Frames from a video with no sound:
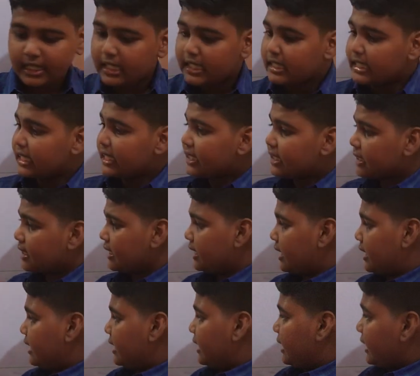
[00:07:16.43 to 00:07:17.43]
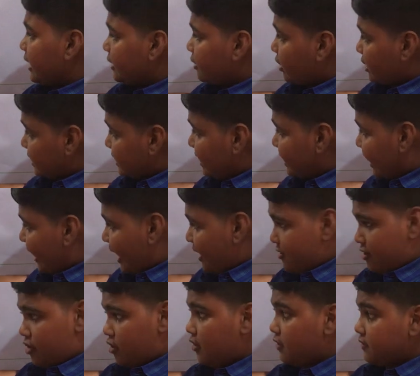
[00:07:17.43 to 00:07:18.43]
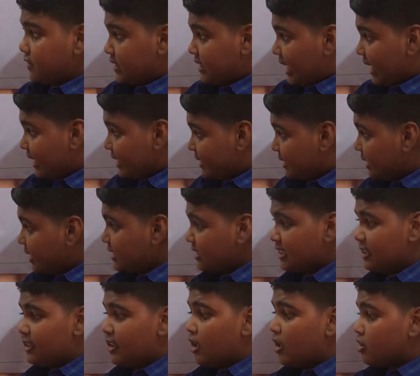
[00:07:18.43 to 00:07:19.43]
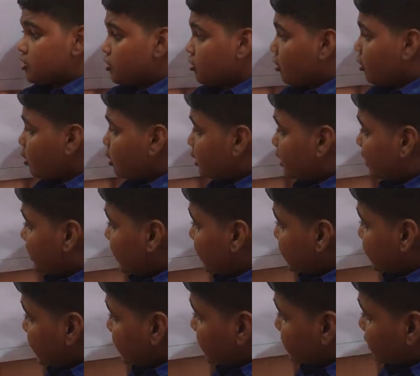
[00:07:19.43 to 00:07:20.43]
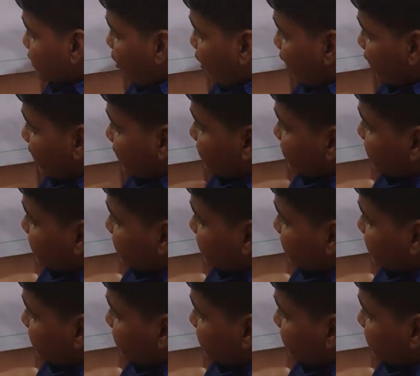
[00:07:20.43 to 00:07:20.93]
it doesn't have grooves like this. So this is called as